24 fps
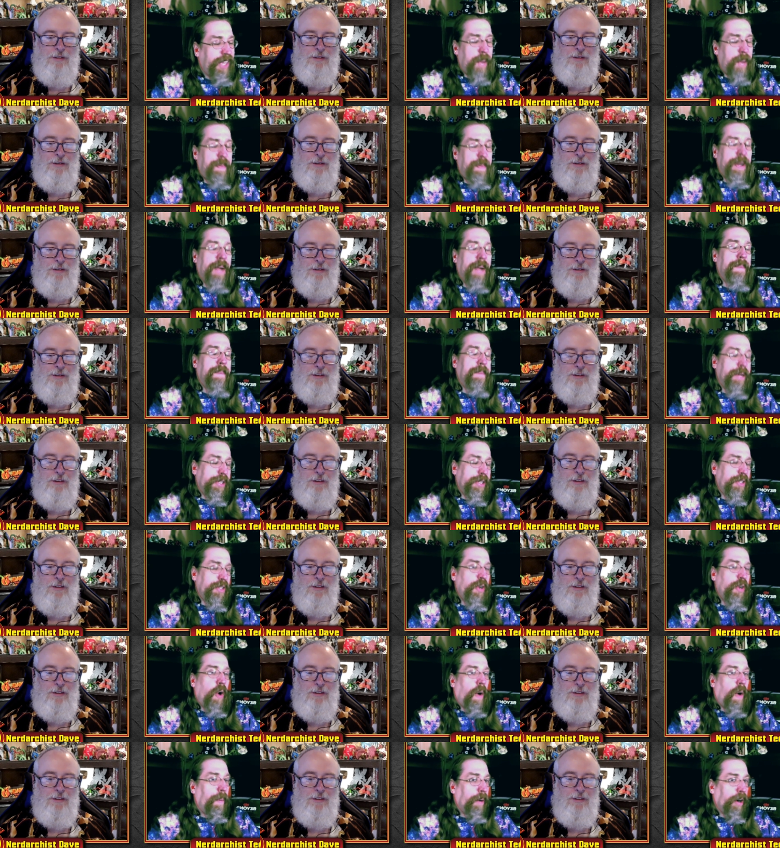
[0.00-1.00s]
Speaker 1: it be a
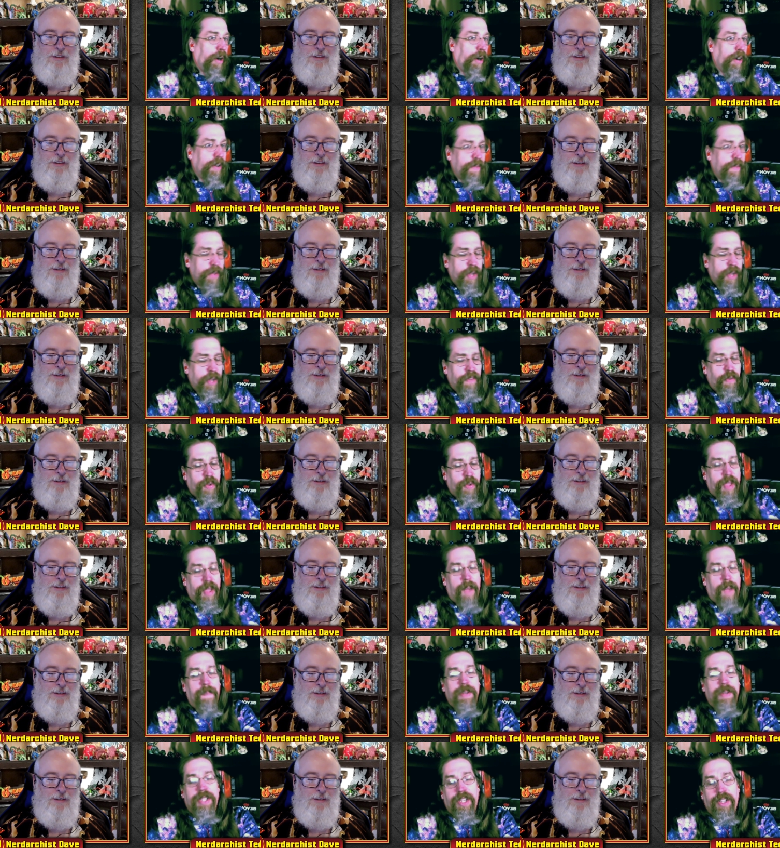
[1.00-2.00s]
misnomer for that
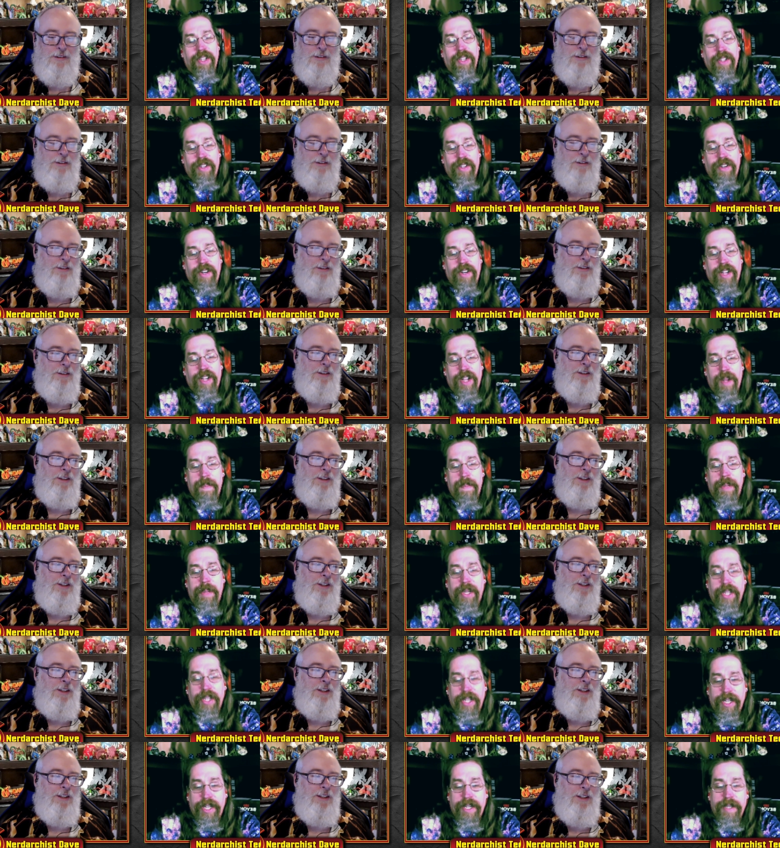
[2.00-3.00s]
particular uh,
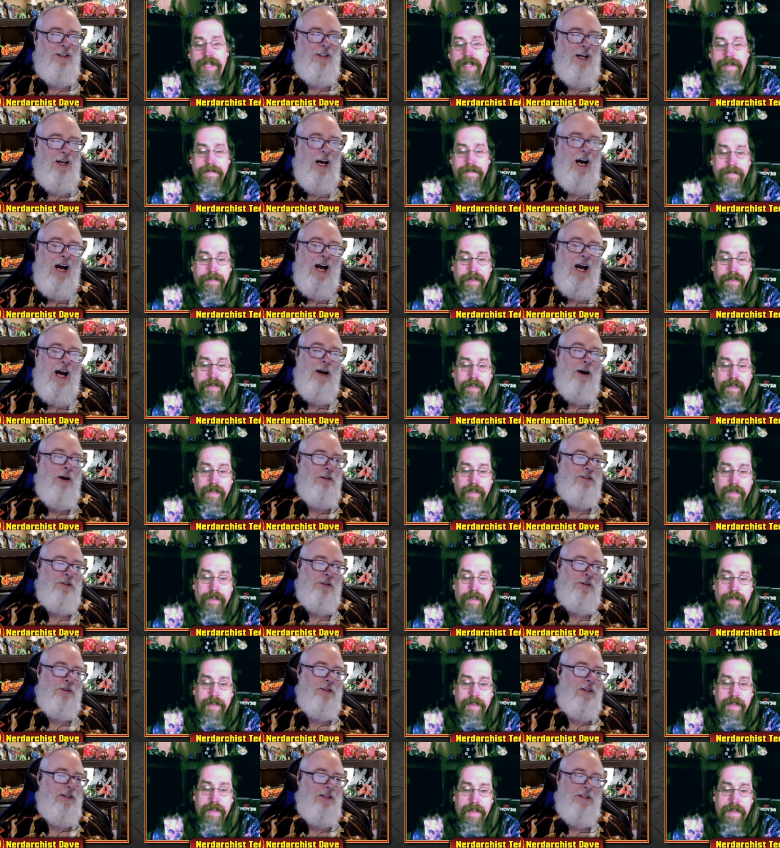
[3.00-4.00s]
ability.
Speaker 2: I
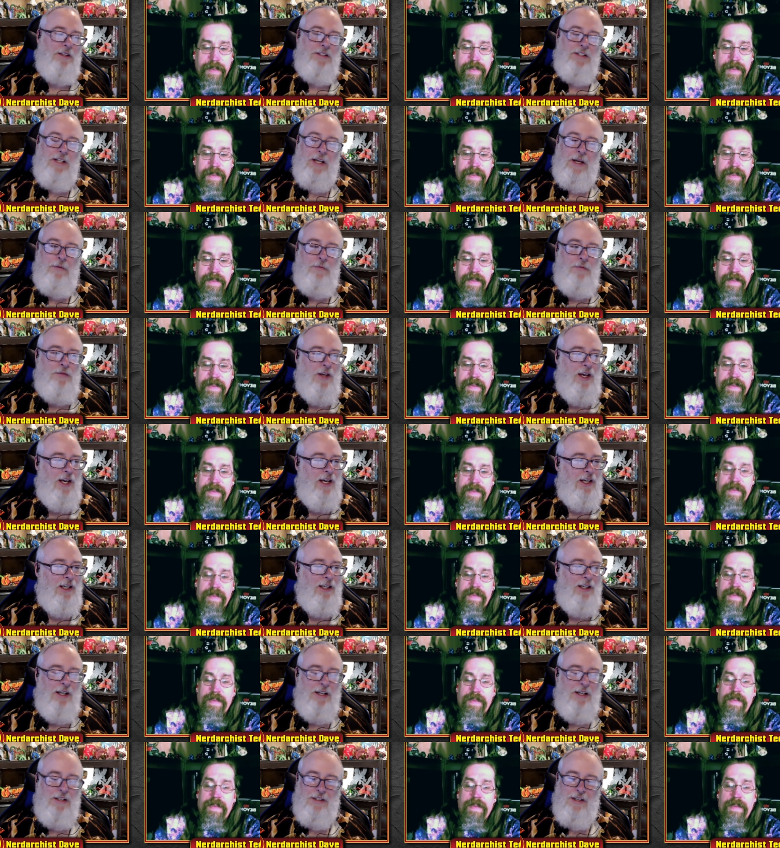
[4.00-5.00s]
also did the same thing,
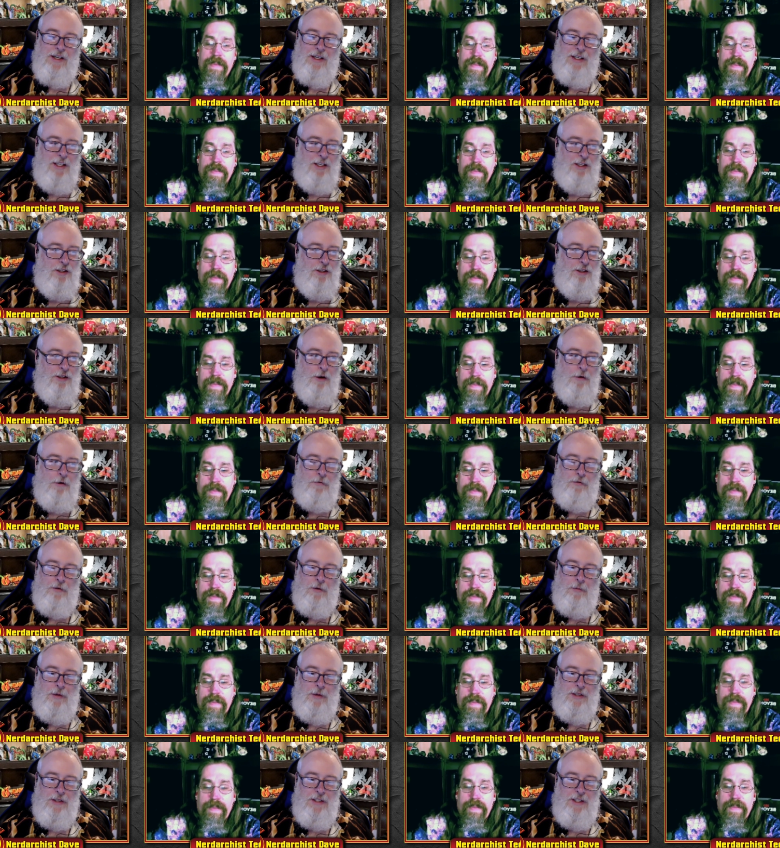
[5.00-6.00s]
and I was like, can you go
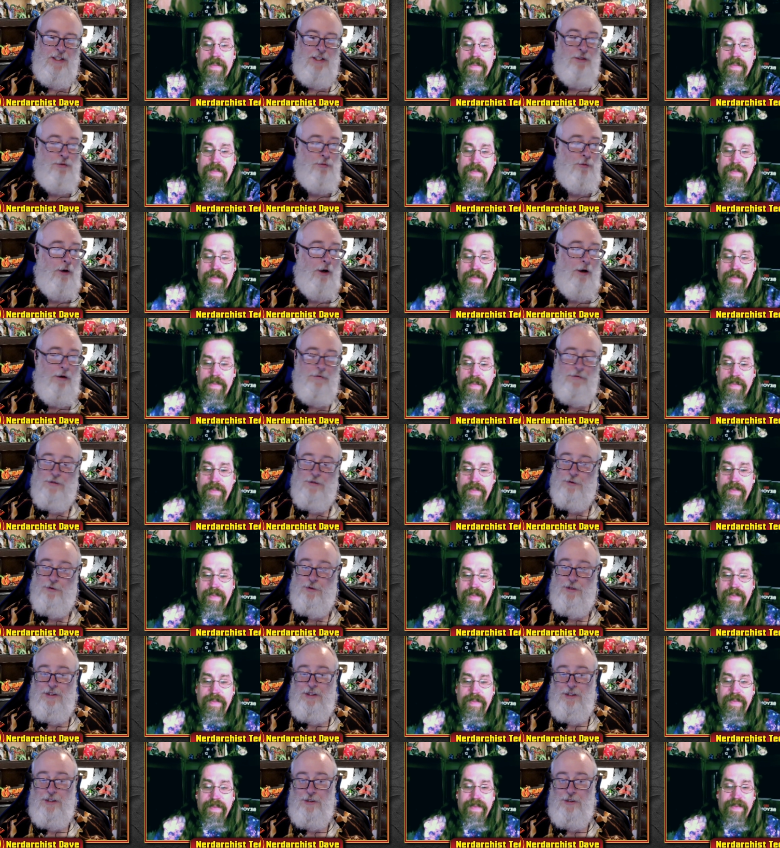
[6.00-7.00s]
from a D12 to a
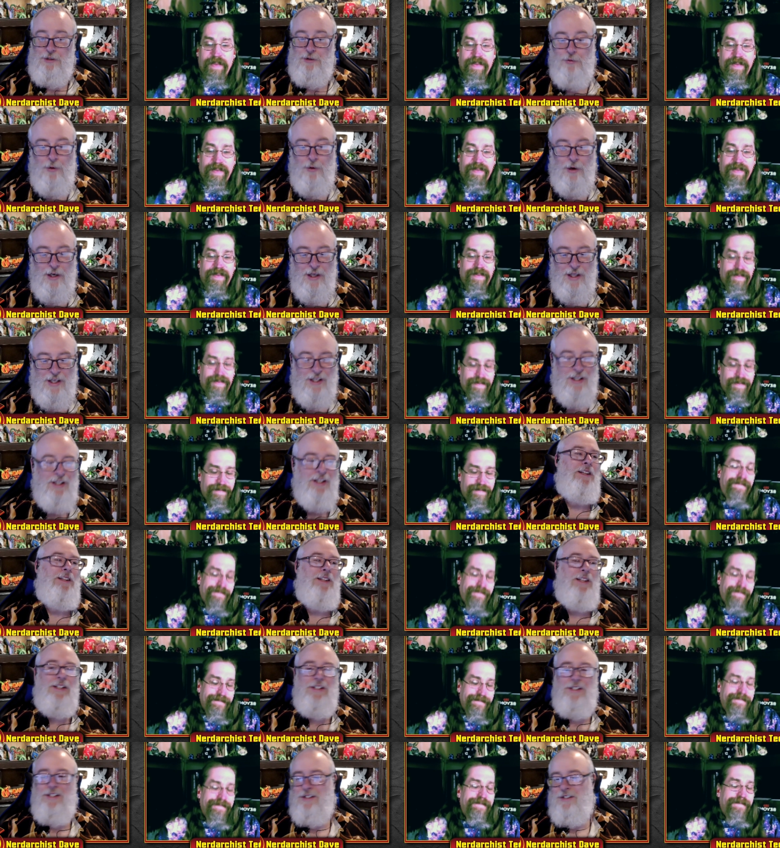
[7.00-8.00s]
D20?
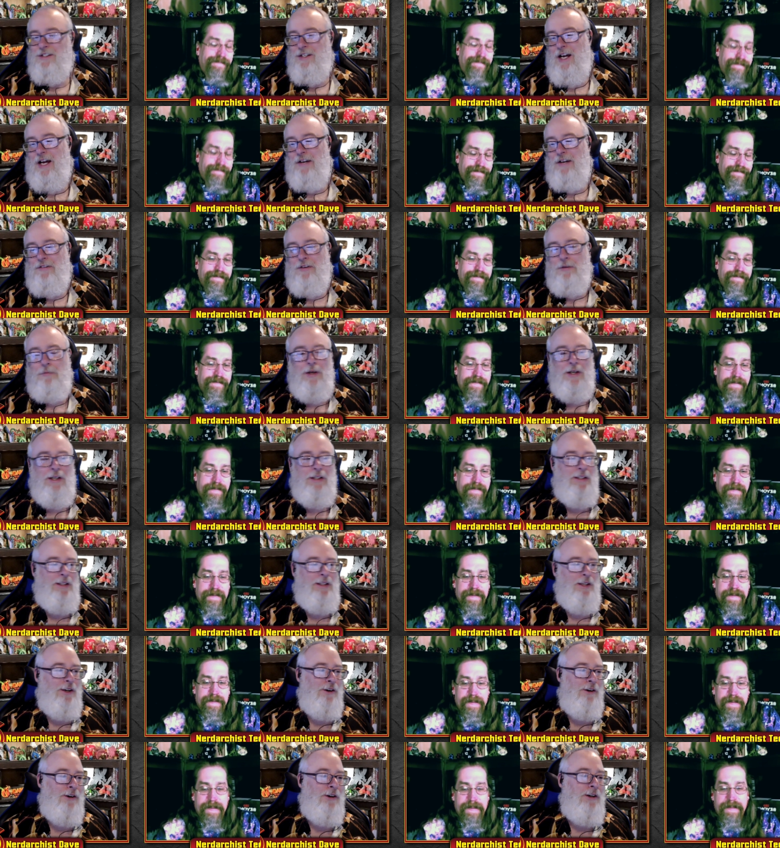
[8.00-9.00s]
This is kind of a big
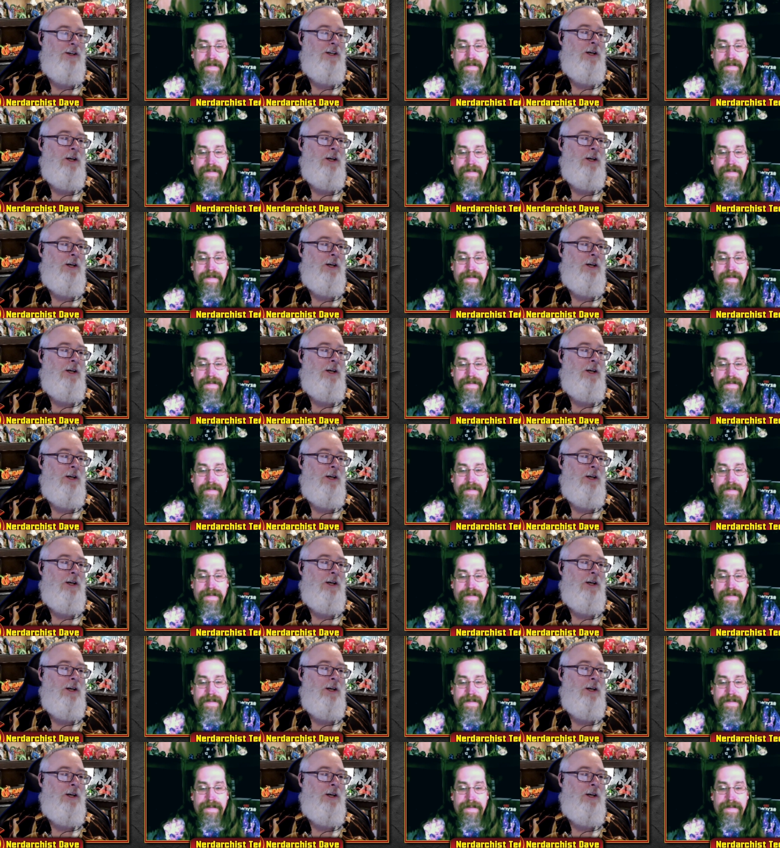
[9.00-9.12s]
deal.